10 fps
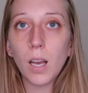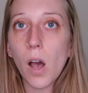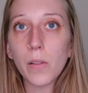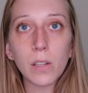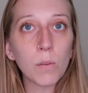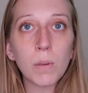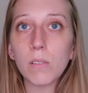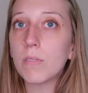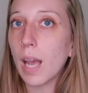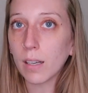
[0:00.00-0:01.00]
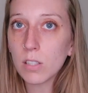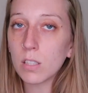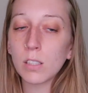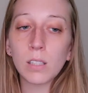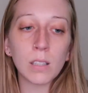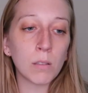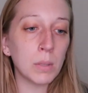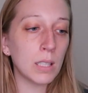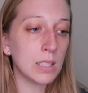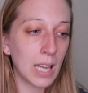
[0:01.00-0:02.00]
a little bit of texture, a little
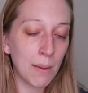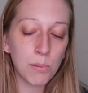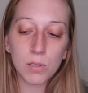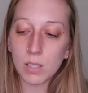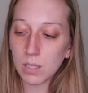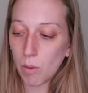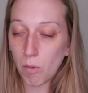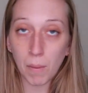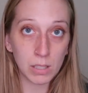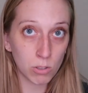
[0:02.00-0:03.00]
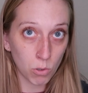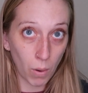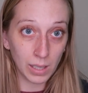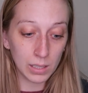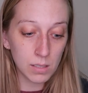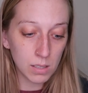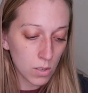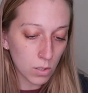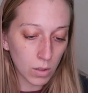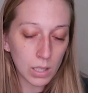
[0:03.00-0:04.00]
bit of depth to some of my squares
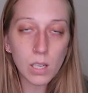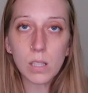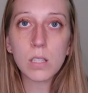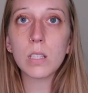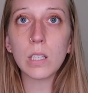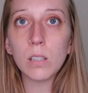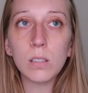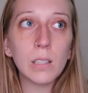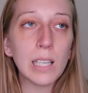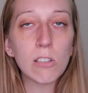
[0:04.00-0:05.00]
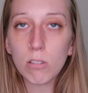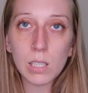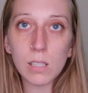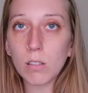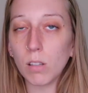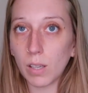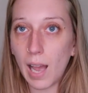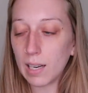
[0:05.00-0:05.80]
so that it's still interesting to look at.